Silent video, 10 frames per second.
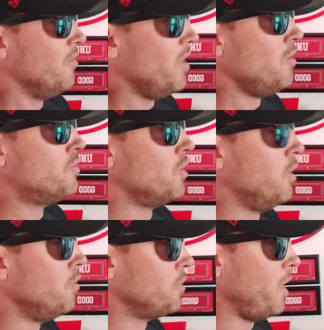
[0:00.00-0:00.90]
they usually
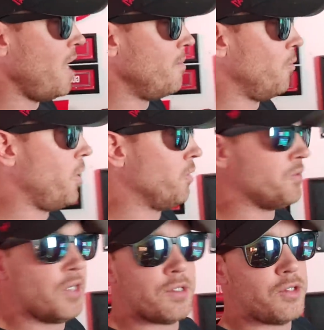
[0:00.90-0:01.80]
lose a game in the regular
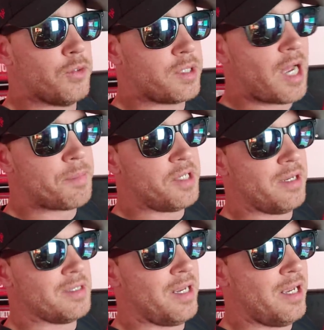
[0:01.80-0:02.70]
season to a top
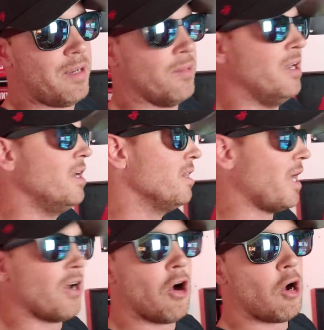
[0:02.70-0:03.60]
10 team
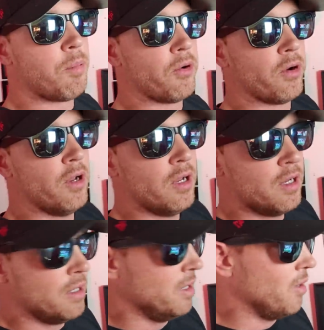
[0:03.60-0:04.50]
like Auburn
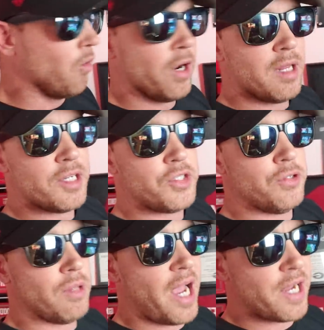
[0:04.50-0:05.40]
or
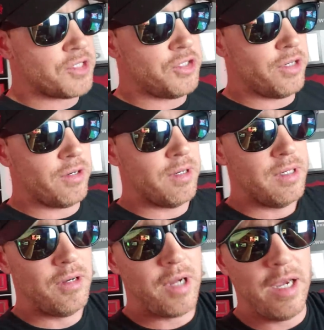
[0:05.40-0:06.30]
LSU last year.
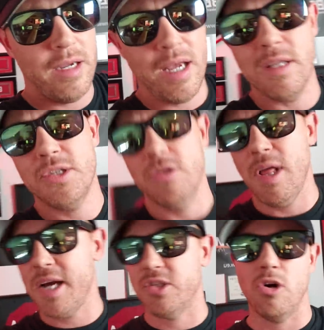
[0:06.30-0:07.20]
Okay, LSU
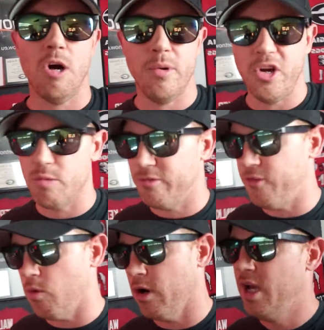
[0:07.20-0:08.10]
last year, Auburn the year
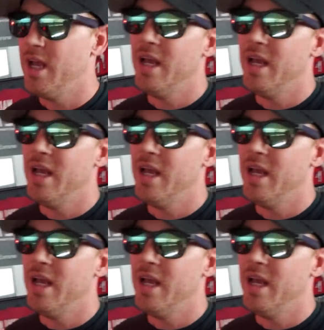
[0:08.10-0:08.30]
before.